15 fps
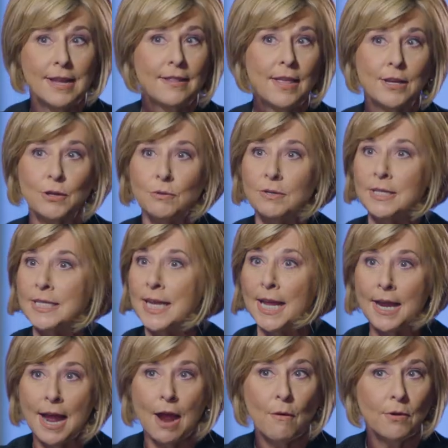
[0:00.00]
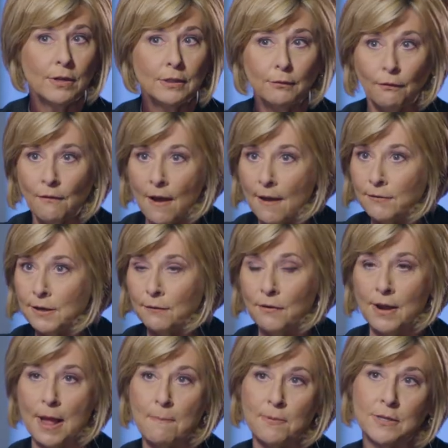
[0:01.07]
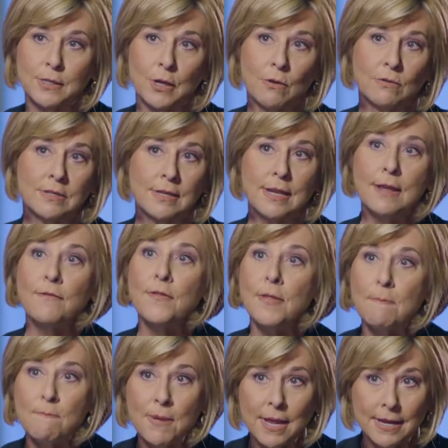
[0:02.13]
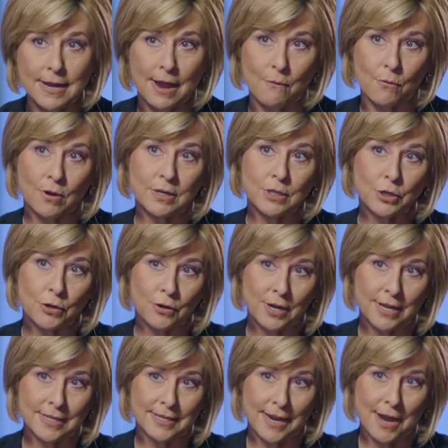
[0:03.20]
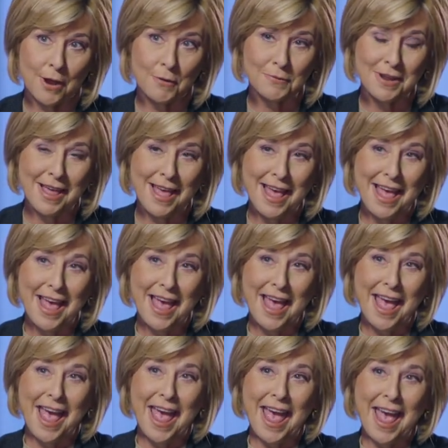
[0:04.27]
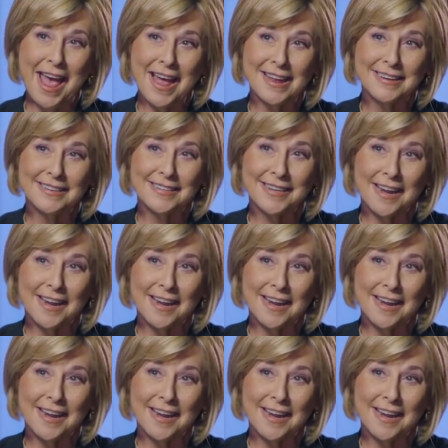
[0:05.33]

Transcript: They do 10 hours, five different episodes, even the big networks turn it down. And